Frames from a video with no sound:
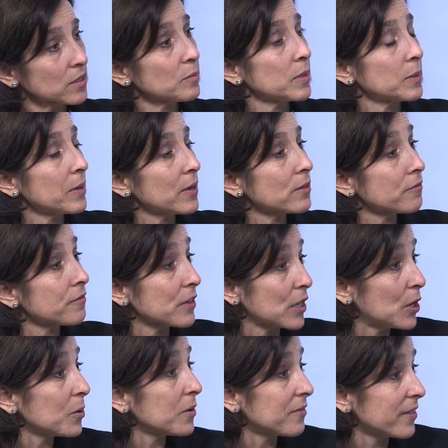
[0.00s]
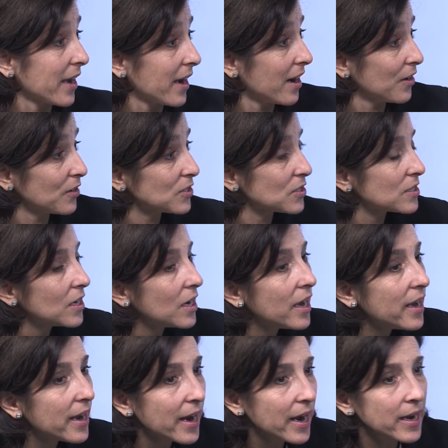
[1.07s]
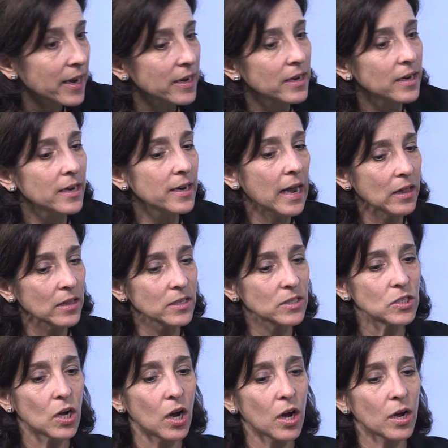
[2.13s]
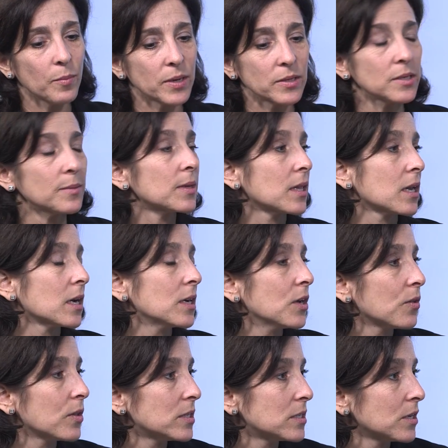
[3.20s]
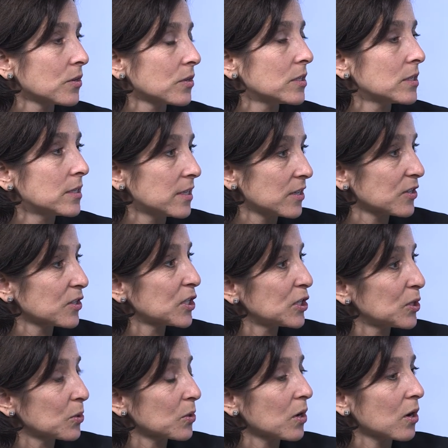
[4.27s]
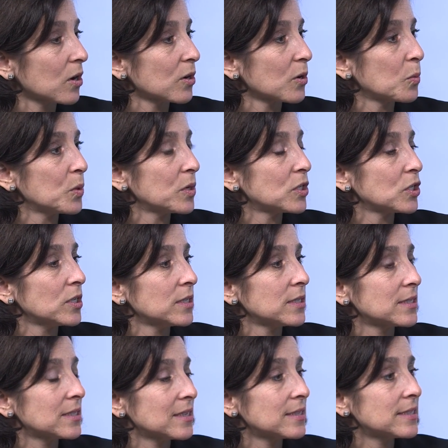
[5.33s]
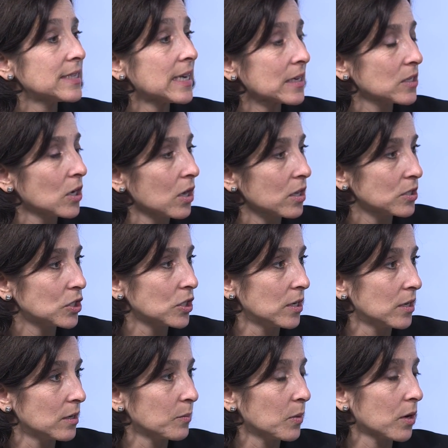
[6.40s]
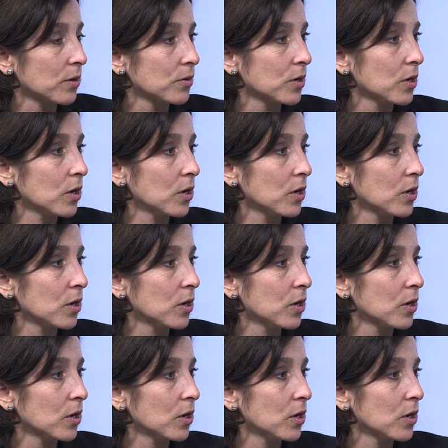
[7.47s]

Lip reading: a little bit about the flow of the house, and now let's talk about something that I know that's near and dear to your heart, which is technology in the modern